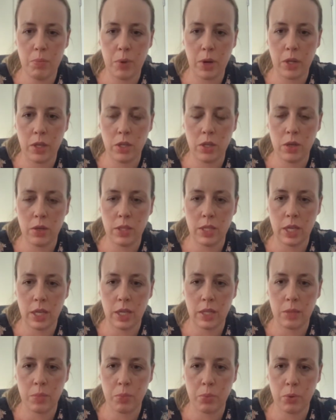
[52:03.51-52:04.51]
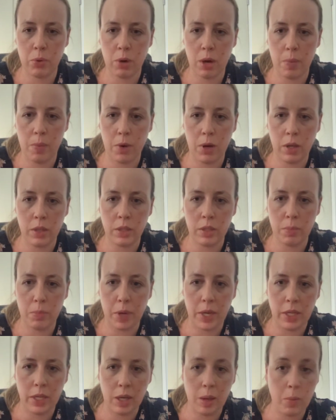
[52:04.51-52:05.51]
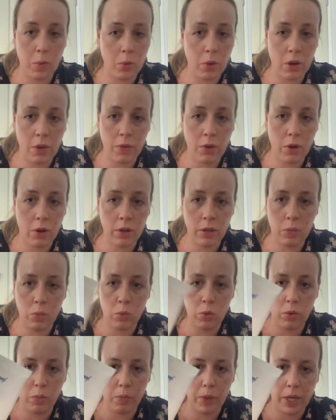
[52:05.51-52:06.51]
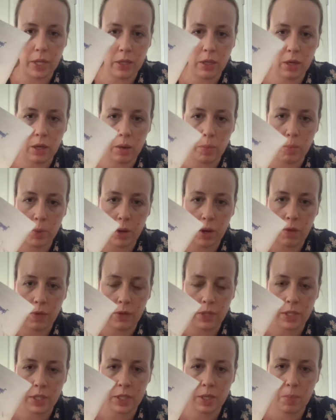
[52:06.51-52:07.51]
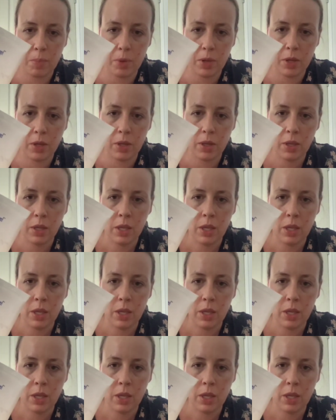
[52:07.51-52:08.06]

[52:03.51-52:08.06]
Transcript: but I use it as a primer under makeup, although I've hardly worn makeup over the summer.